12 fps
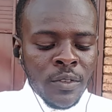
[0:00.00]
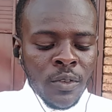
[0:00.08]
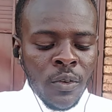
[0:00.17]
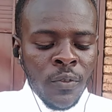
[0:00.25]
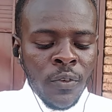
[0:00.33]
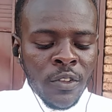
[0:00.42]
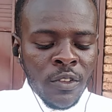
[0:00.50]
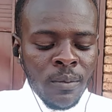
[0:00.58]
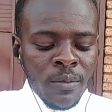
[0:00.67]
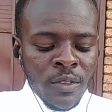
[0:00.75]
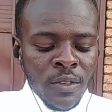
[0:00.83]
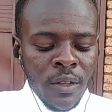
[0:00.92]
or for some
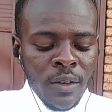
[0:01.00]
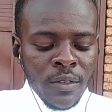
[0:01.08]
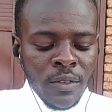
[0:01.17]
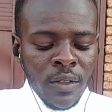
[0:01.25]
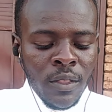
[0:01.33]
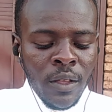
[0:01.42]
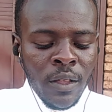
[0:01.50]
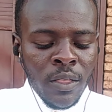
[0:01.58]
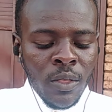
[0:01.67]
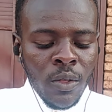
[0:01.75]
skills that